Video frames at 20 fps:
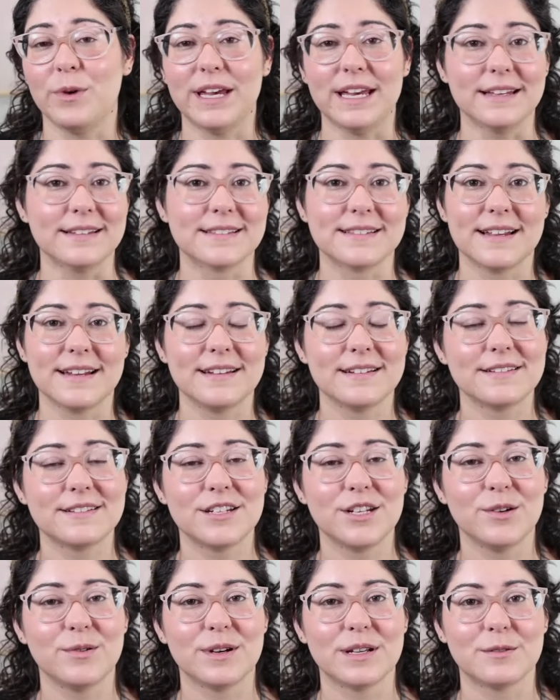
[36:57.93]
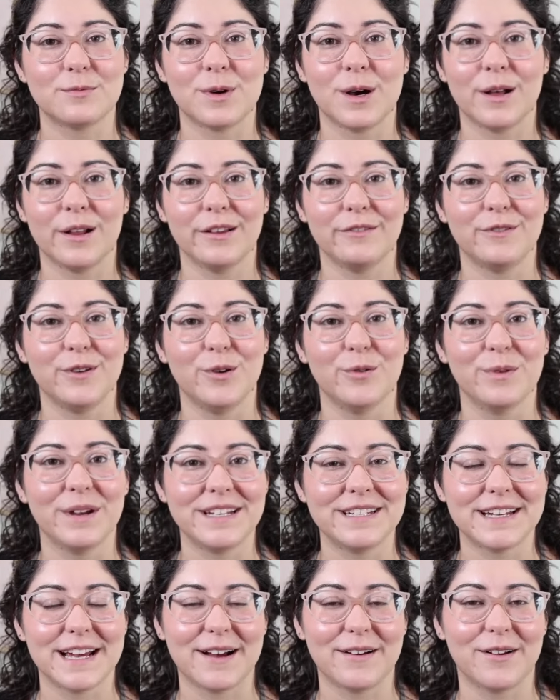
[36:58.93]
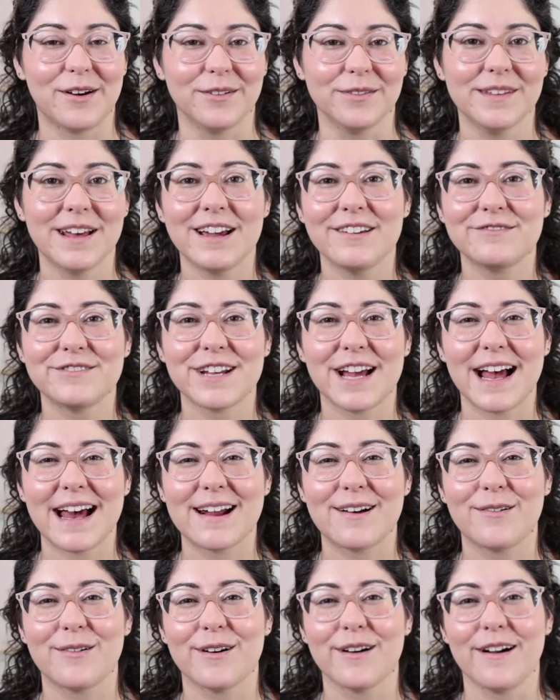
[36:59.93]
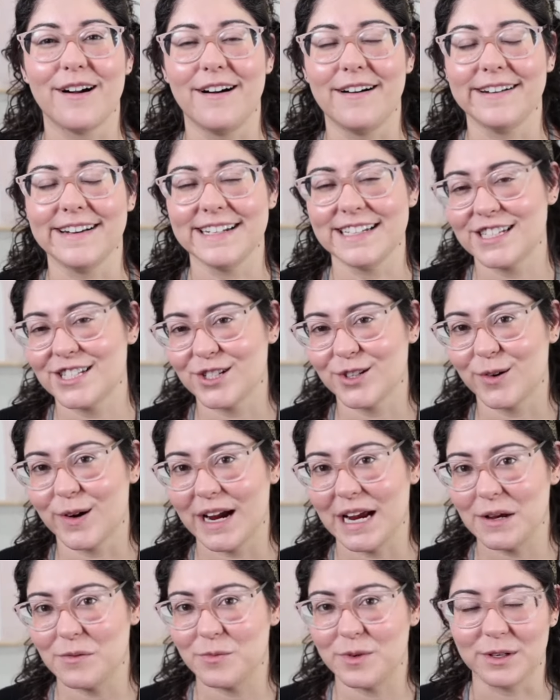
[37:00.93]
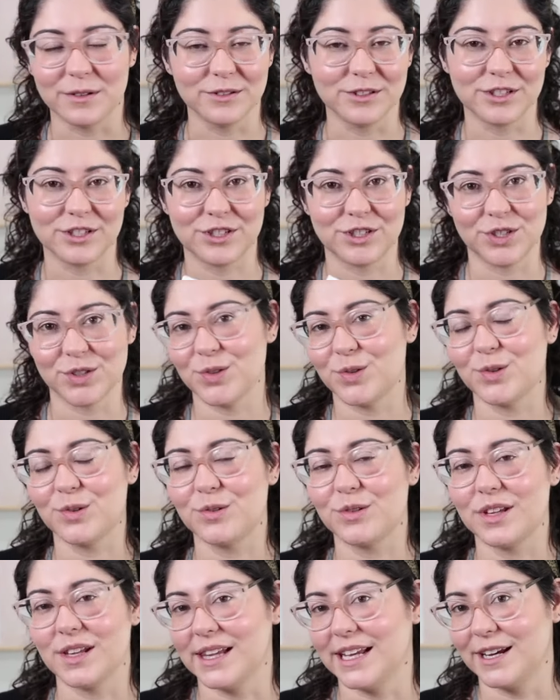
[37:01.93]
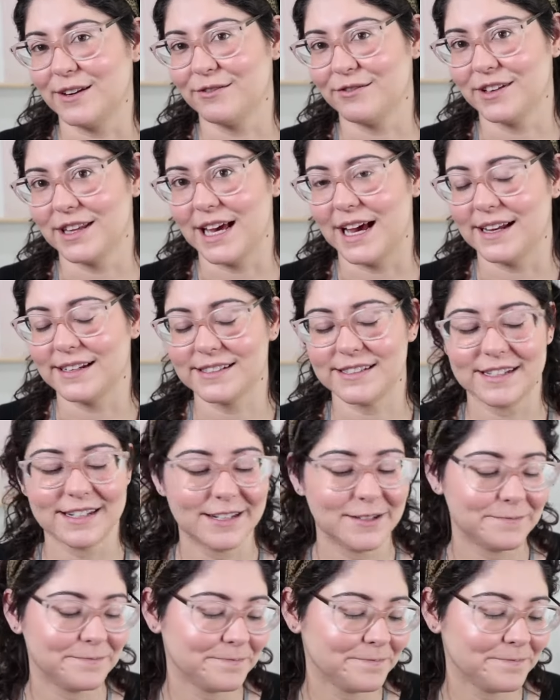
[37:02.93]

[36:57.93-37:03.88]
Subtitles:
We can send it to you as well if you reach out on live chat or on Instagram. We will just shoot you the link for that.